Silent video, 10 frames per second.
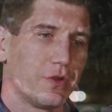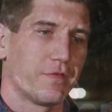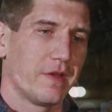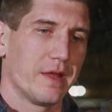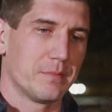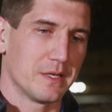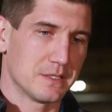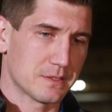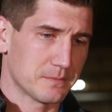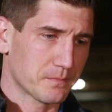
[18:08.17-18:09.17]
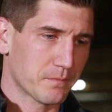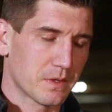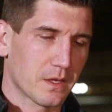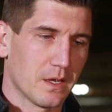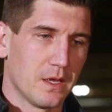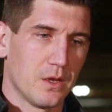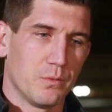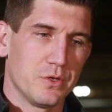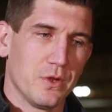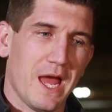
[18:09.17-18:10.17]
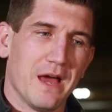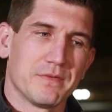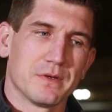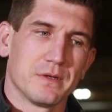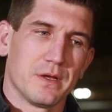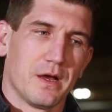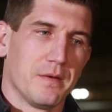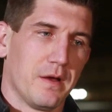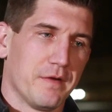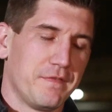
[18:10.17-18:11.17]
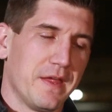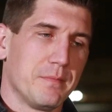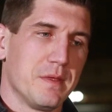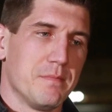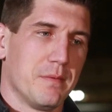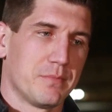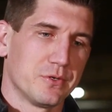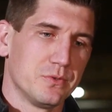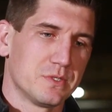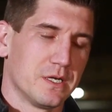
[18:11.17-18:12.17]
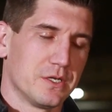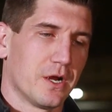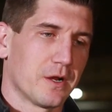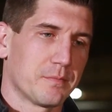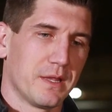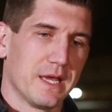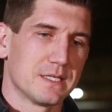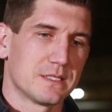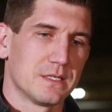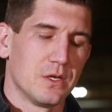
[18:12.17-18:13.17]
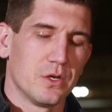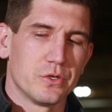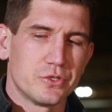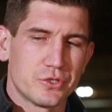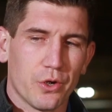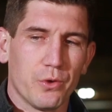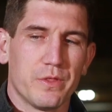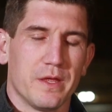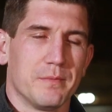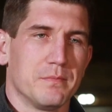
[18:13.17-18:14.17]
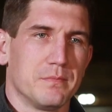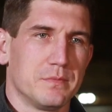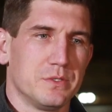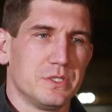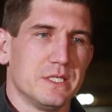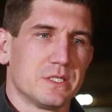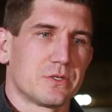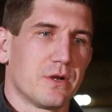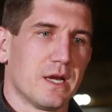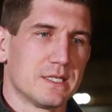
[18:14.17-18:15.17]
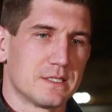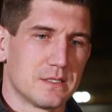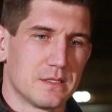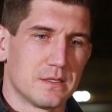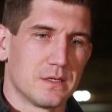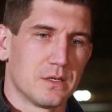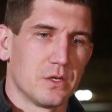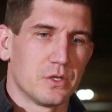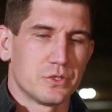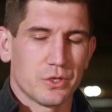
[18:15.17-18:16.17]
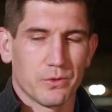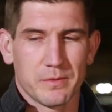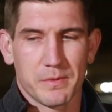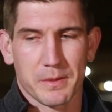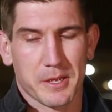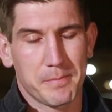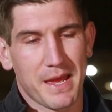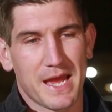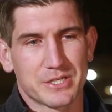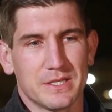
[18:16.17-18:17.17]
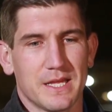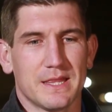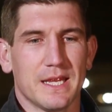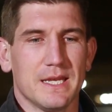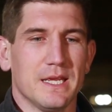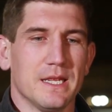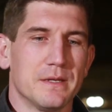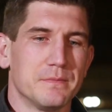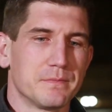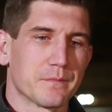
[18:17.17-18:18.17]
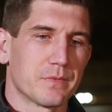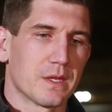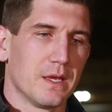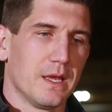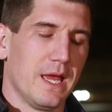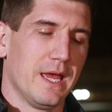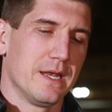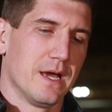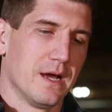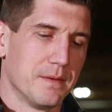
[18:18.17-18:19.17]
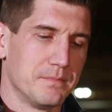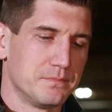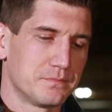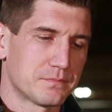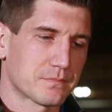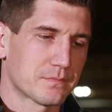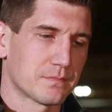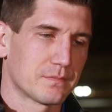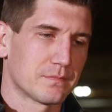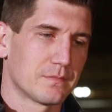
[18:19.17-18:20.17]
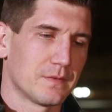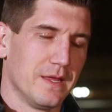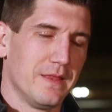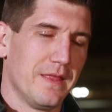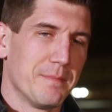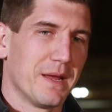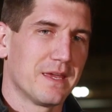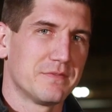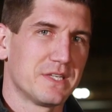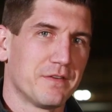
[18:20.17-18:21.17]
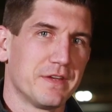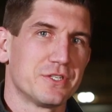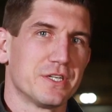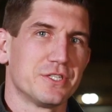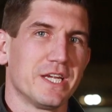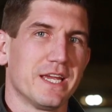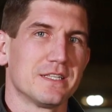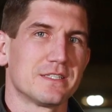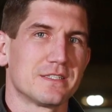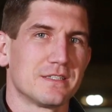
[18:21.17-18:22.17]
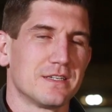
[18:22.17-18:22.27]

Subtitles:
your families, when you have a family member who's in a dark place, show them Jesus Christ, show them the compassion that they need, and then they might give salvation a chance.